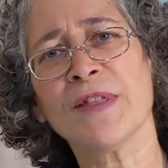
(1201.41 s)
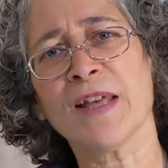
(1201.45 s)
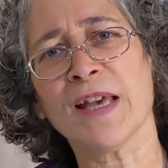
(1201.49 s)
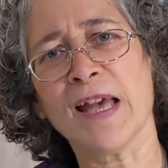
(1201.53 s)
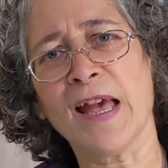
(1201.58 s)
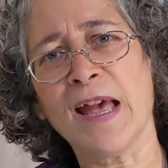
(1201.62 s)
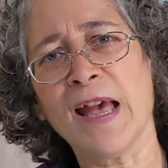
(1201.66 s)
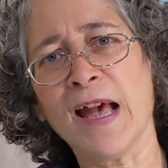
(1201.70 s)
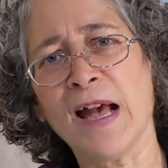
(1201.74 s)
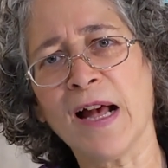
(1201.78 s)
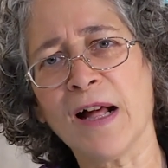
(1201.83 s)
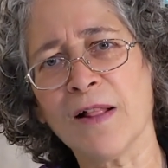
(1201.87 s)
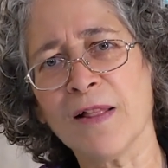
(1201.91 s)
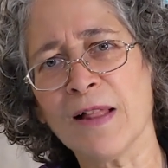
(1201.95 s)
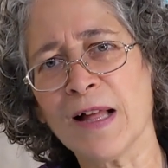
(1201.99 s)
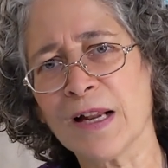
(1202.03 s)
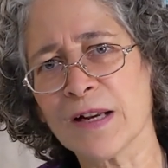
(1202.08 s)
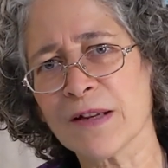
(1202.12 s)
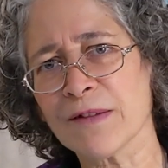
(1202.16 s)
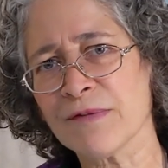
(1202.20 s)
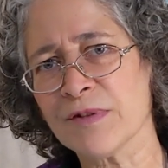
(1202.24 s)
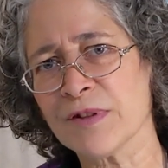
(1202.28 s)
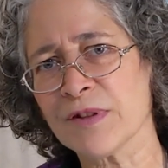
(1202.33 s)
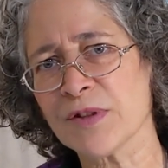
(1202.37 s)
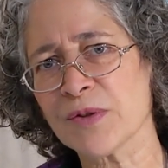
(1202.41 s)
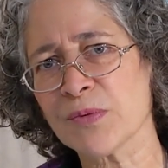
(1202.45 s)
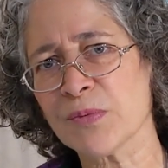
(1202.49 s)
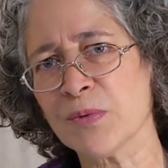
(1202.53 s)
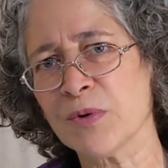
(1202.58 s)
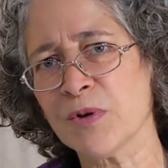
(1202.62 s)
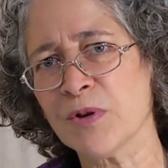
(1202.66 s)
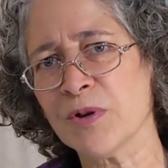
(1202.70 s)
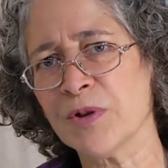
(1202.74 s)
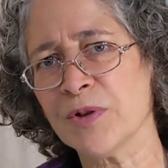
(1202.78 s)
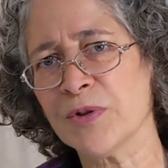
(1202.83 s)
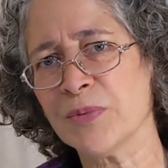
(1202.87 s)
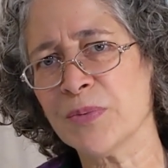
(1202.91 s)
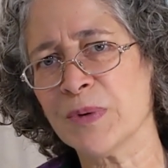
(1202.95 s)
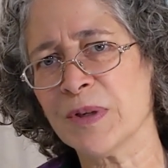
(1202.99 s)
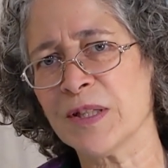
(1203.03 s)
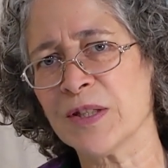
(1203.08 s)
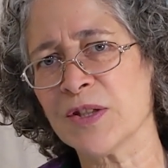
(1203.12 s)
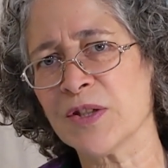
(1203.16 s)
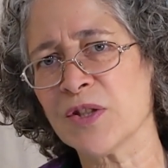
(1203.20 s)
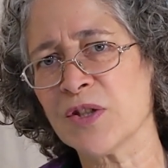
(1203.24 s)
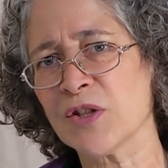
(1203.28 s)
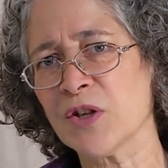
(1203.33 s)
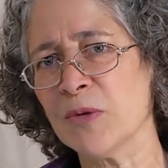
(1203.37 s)
the hell out of this world
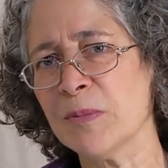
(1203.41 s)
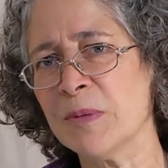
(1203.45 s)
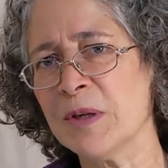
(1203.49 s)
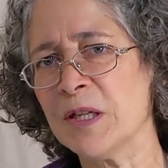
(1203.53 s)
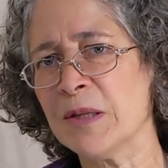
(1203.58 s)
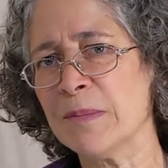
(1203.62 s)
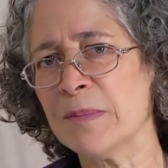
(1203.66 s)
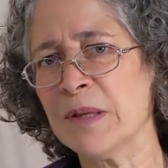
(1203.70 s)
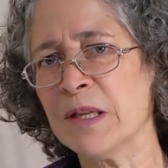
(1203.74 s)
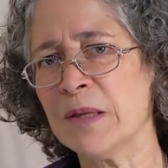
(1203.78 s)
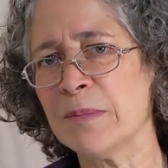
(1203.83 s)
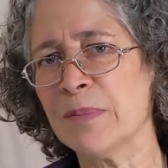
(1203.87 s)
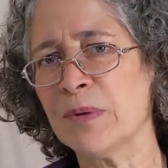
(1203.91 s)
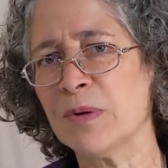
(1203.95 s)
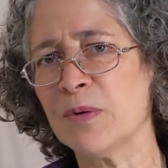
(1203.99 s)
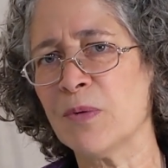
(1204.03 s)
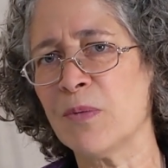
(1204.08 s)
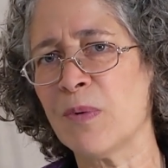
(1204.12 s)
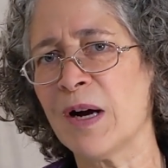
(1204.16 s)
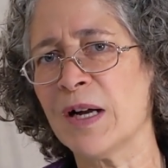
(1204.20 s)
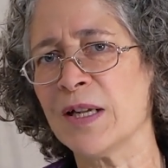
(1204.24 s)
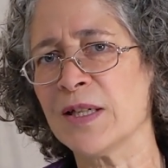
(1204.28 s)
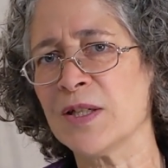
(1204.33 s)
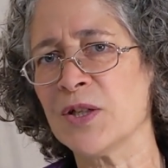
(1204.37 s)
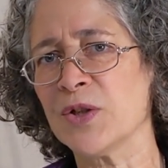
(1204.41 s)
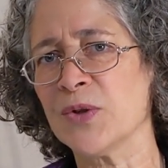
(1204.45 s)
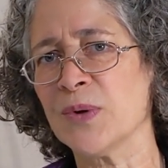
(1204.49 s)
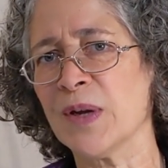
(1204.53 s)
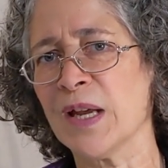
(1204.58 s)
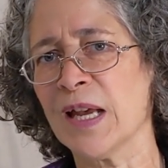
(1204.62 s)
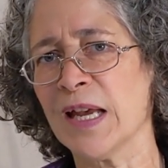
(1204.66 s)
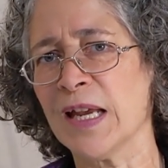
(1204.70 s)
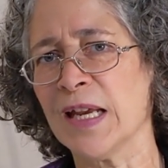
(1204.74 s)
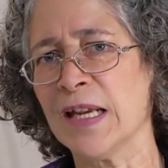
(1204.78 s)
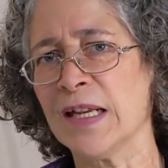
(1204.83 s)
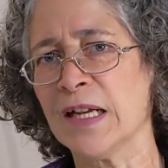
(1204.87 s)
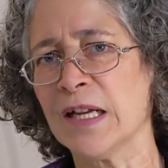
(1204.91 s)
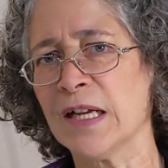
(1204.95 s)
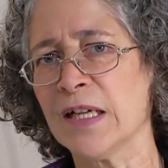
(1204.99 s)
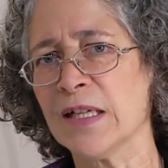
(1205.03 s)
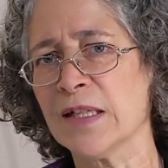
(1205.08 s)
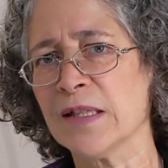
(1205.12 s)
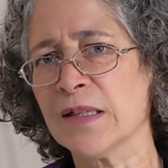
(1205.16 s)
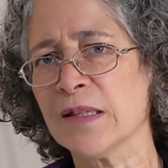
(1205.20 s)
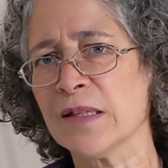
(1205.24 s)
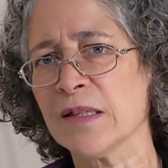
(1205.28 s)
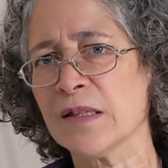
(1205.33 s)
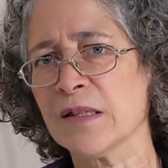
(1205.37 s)
when so many people want to hate
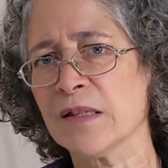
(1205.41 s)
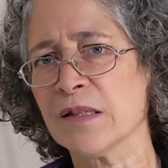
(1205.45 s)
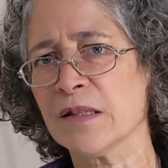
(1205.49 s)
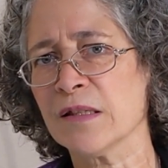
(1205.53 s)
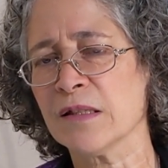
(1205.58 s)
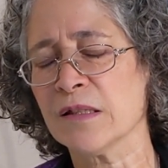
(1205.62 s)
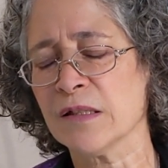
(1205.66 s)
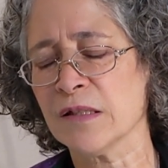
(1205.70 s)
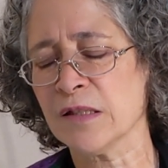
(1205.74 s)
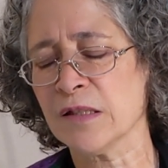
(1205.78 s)
us?